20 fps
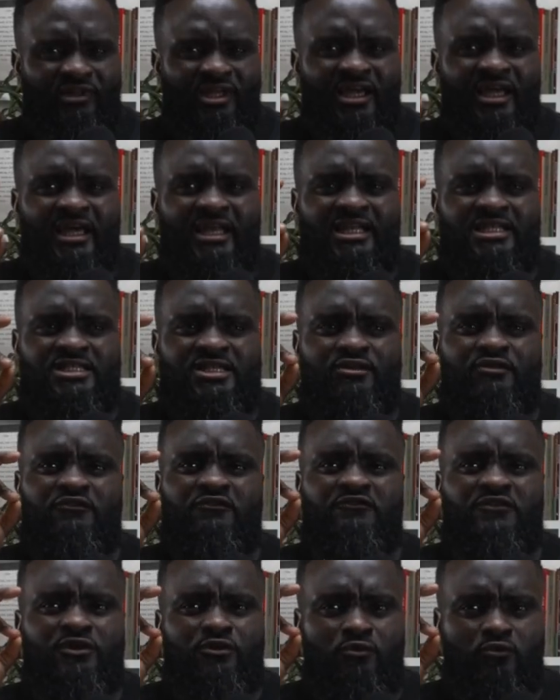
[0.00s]
and it's gonna
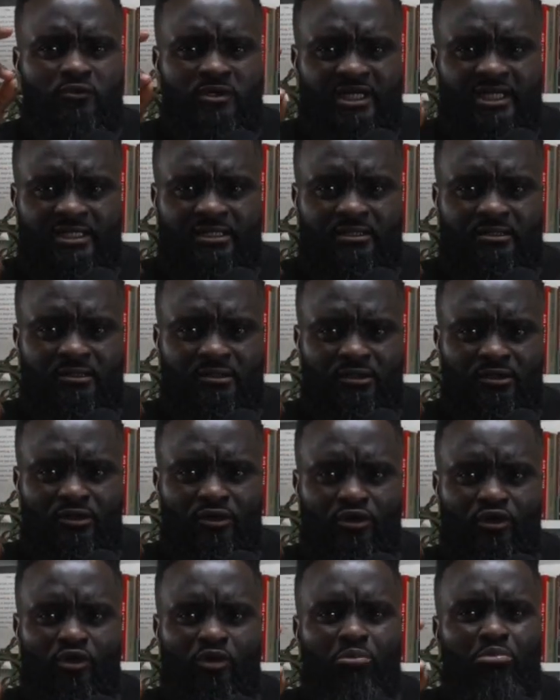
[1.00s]
feel weird.
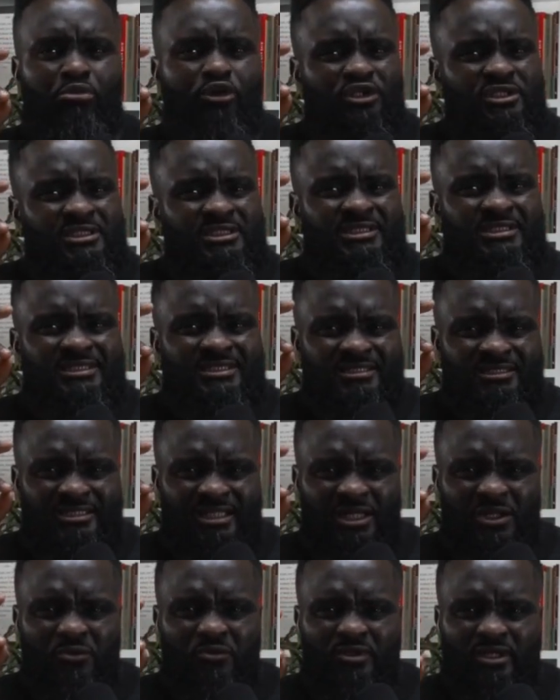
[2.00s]
But
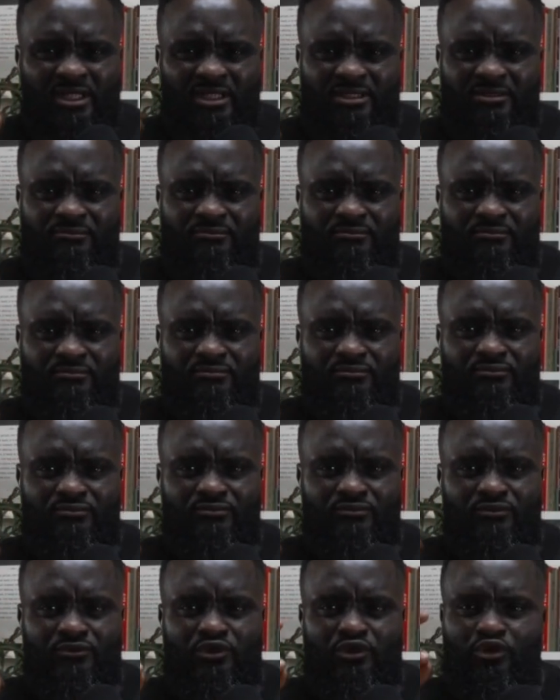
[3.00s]
stick with it.
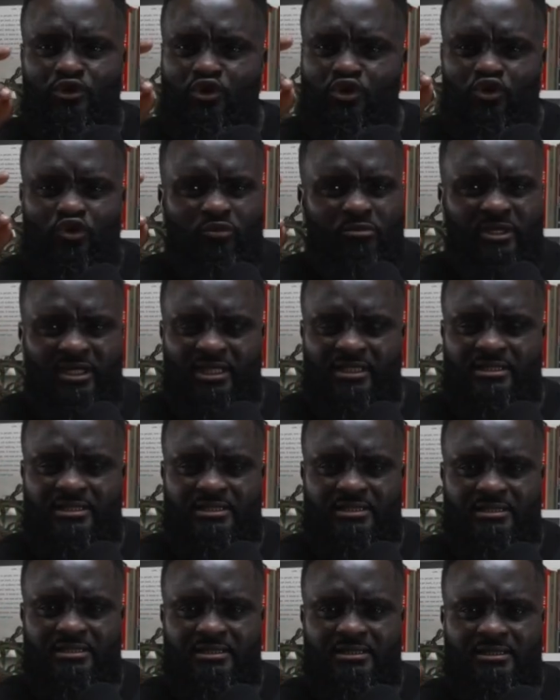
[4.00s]
2
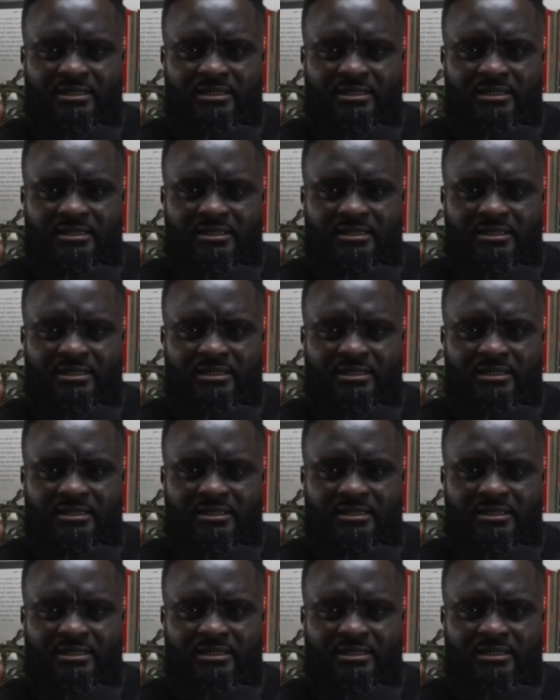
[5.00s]
minutes.